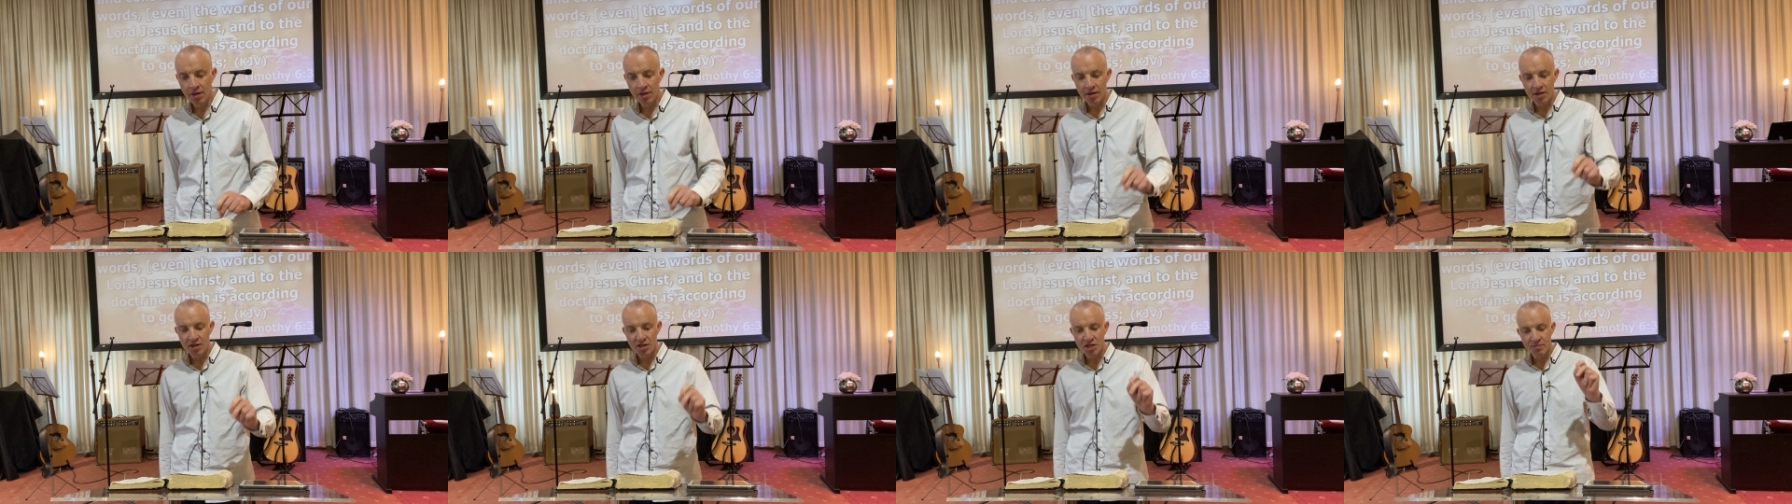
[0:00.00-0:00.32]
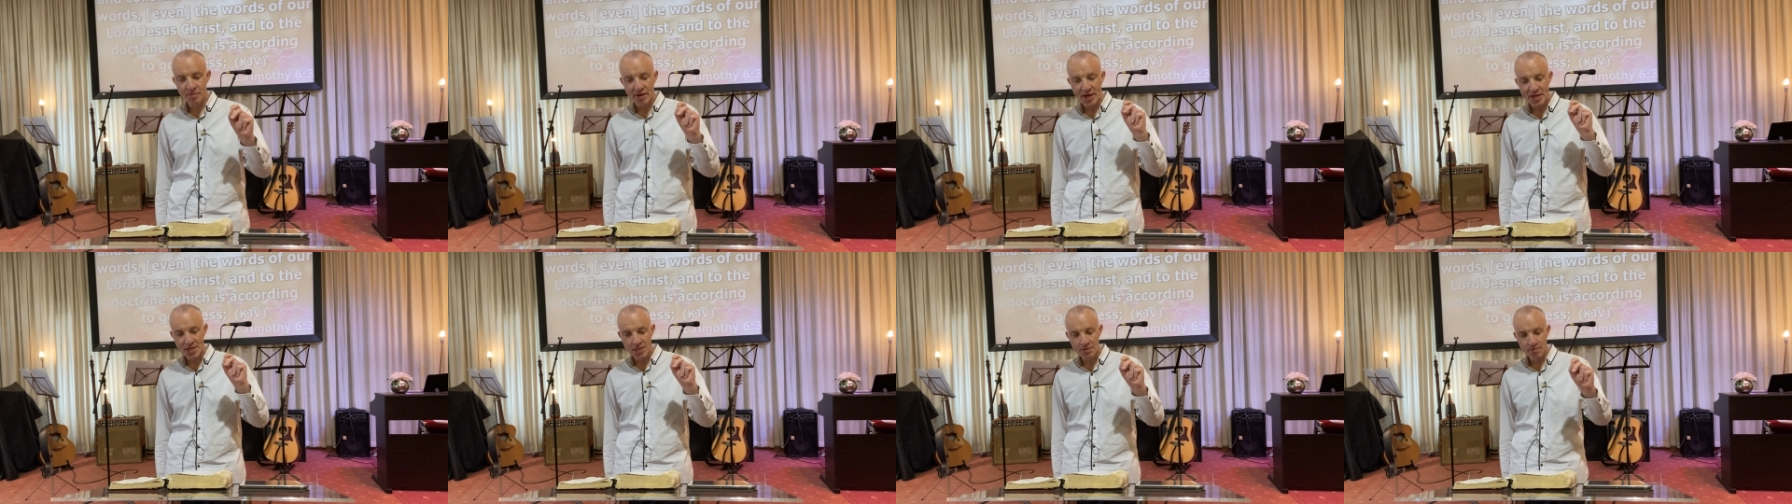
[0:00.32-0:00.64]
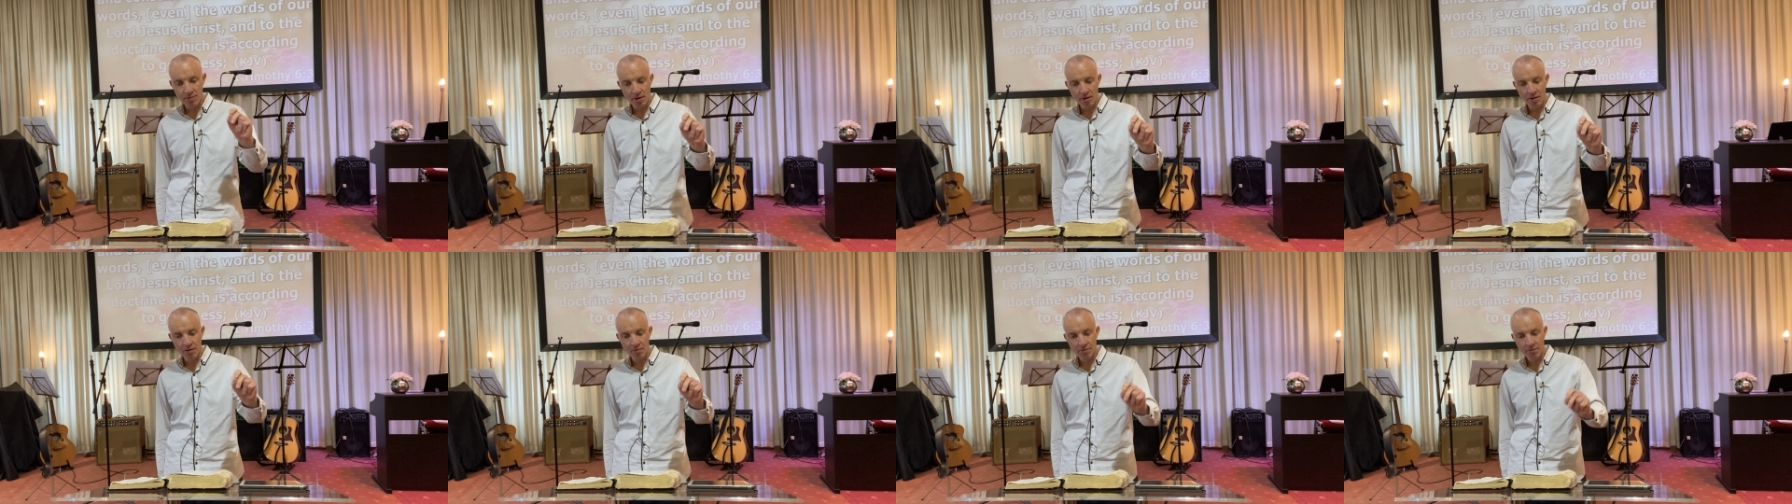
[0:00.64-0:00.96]
it is
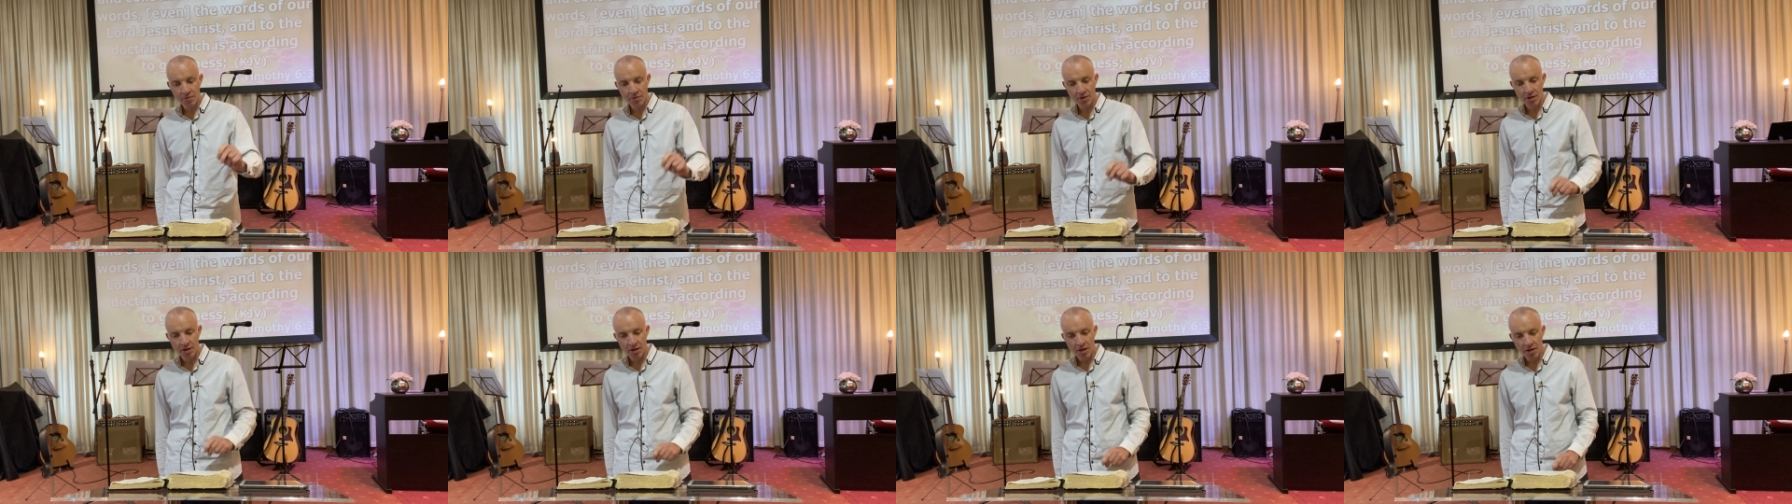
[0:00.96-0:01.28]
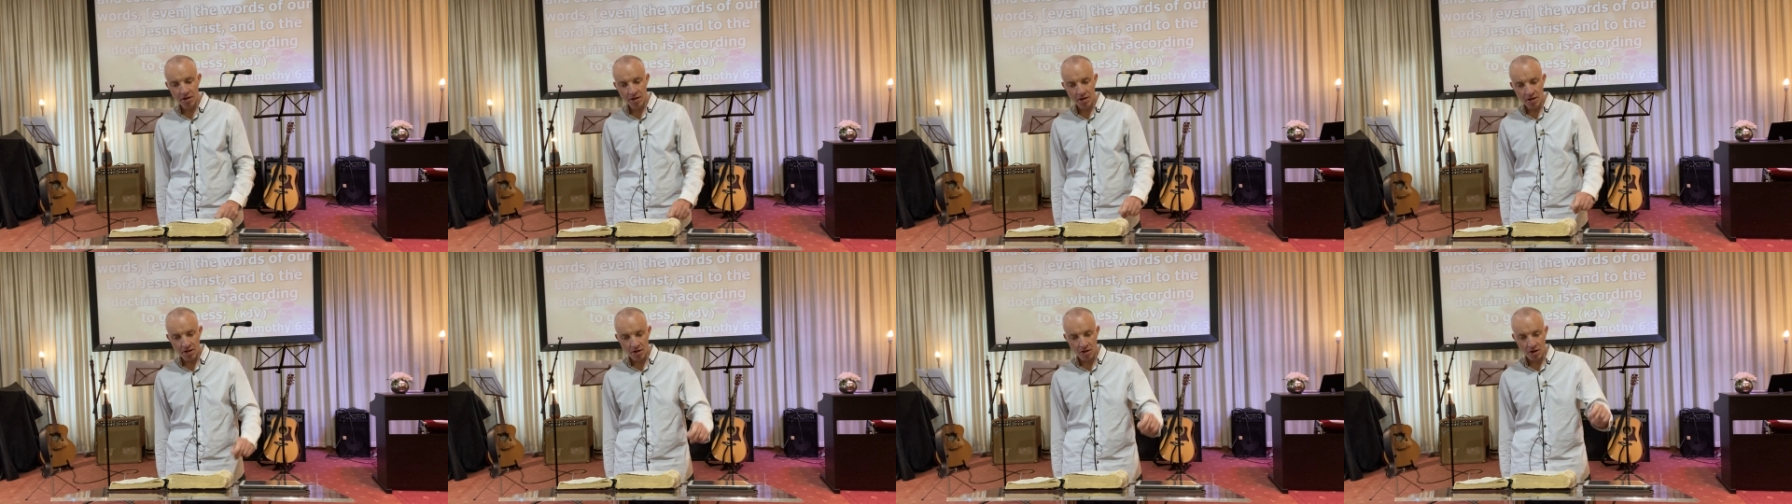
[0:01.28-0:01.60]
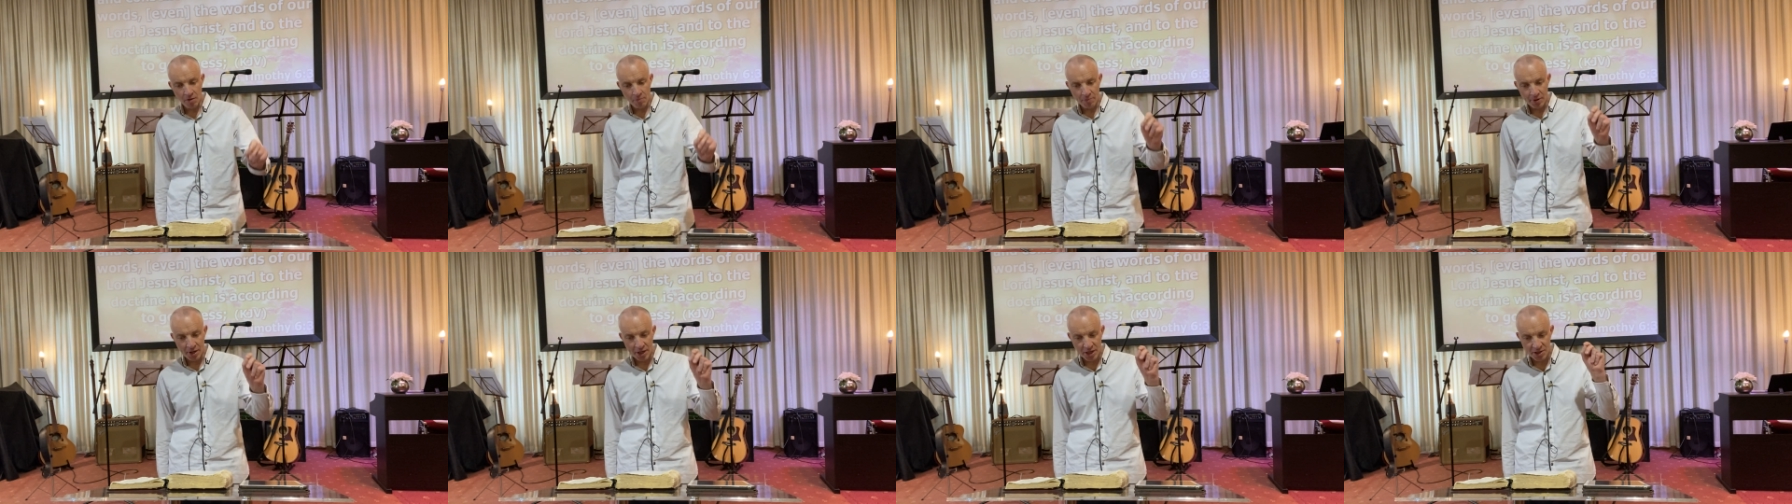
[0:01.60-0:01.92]
peaceable, and
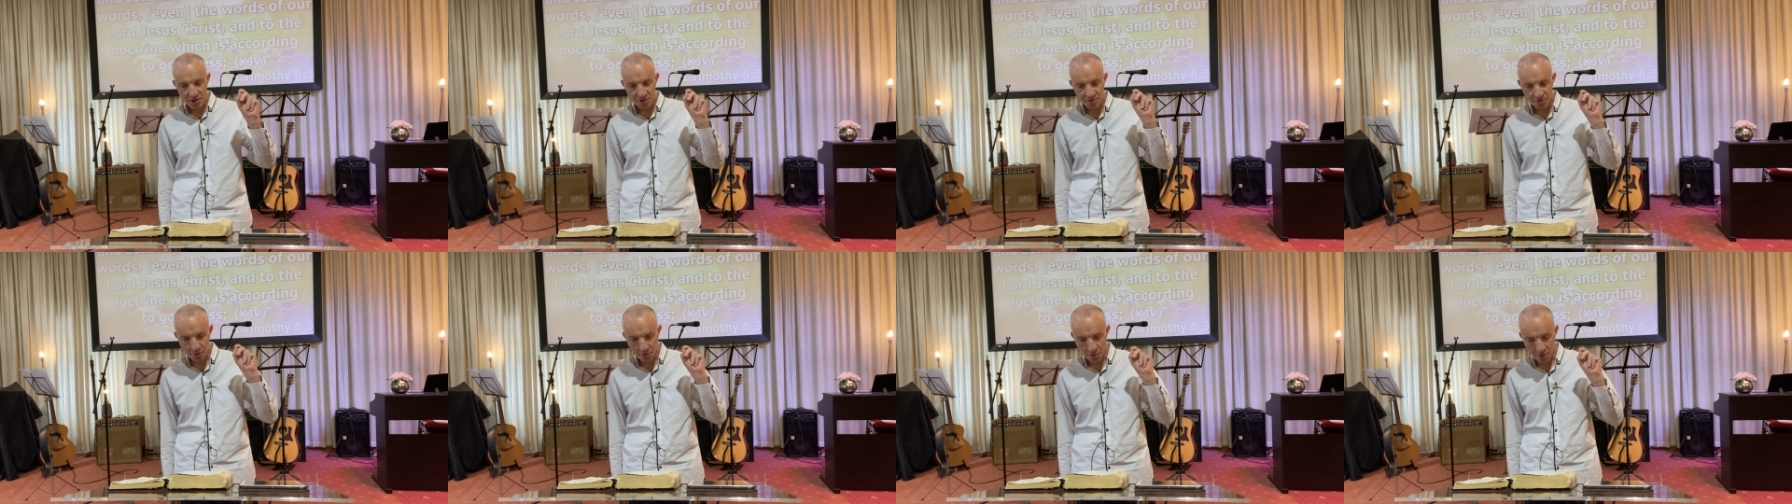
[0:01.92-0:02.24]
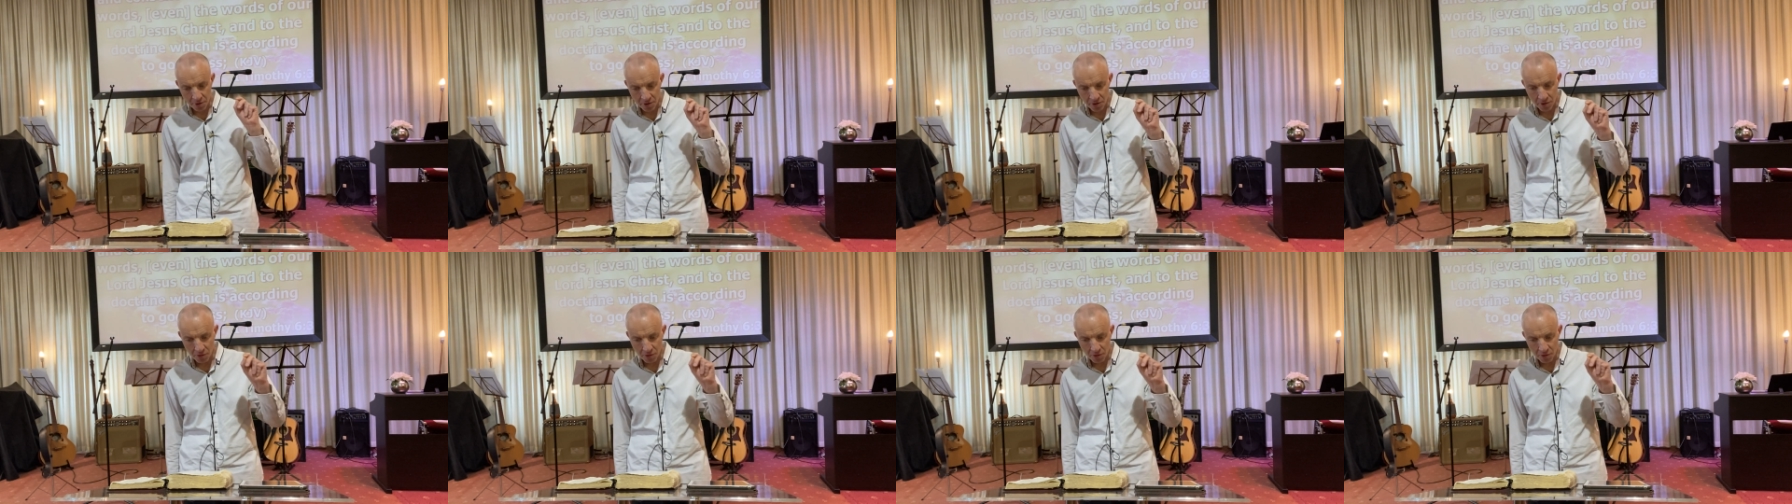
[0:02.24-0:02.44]
it brings forth